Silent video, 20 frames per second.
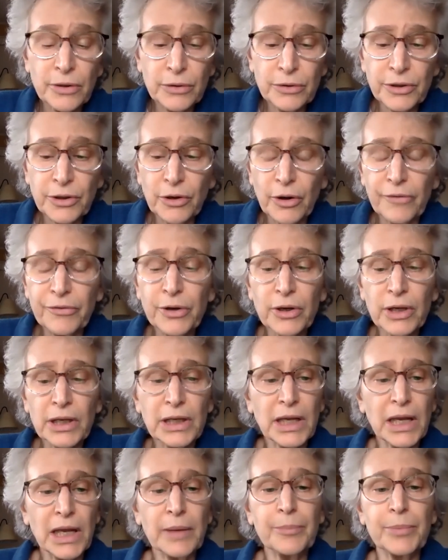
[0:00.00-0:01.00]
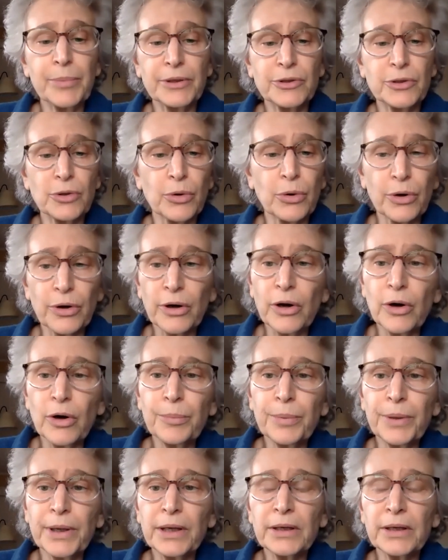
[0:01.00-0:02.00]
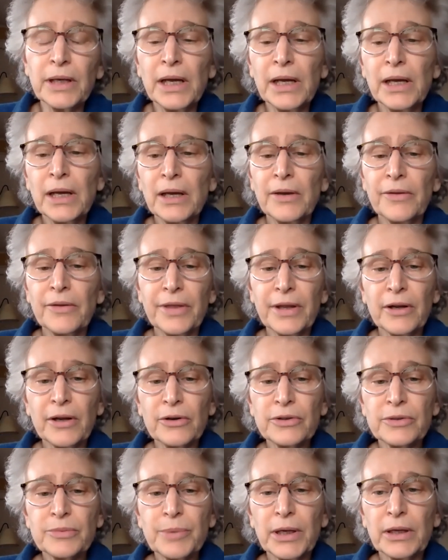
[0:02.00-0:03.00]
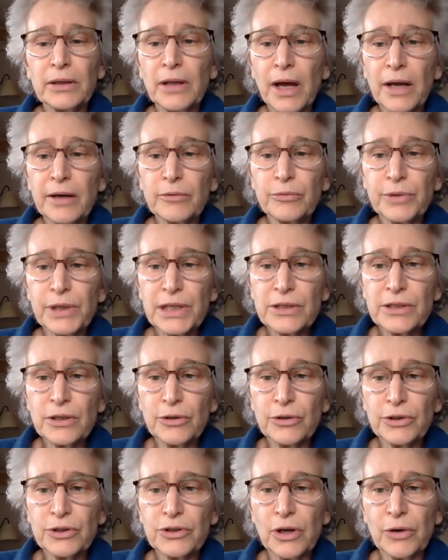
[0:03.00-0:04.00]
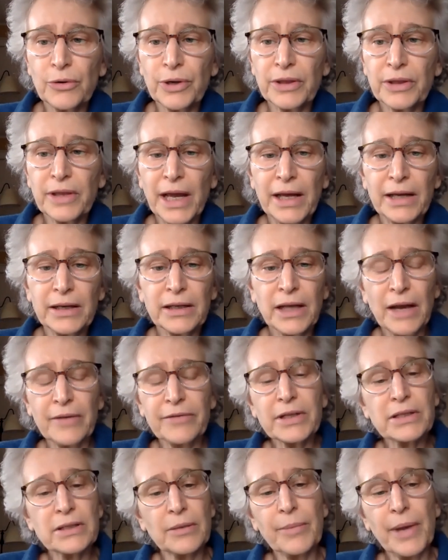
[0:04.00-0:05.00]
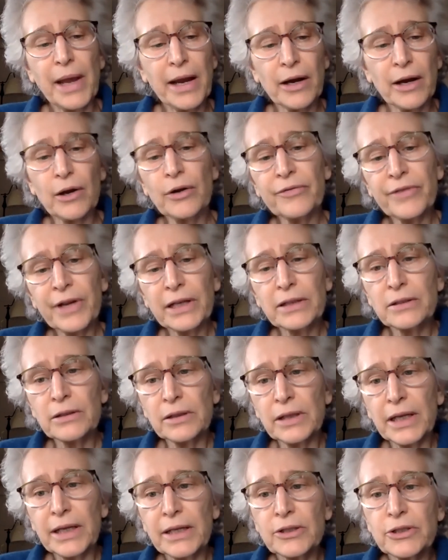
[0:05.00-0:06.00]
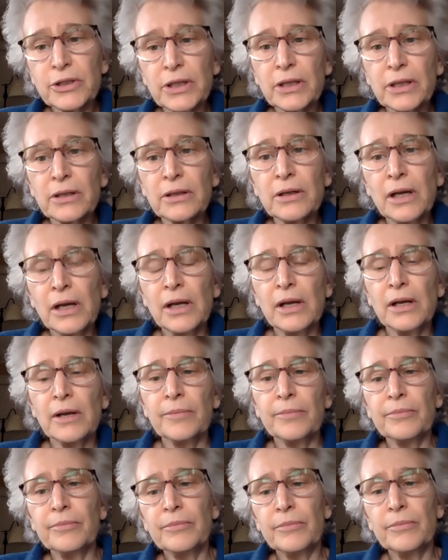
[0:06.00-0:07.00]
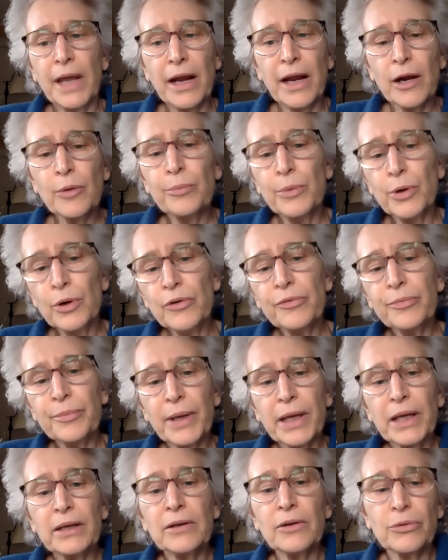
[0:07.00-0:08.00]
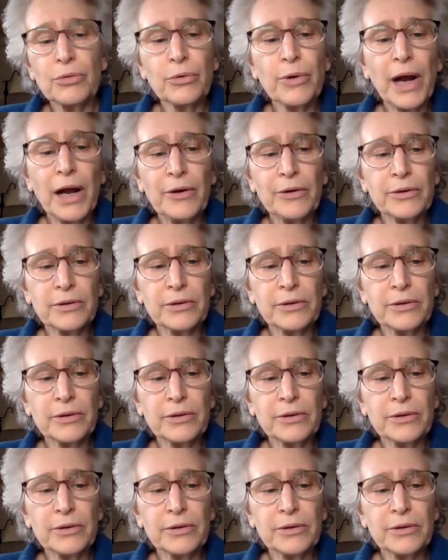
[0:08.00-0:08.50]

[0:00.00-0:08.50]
you know, if you can keep a door open, there's been a lot of research showing that having some air ventilation, air movement throughout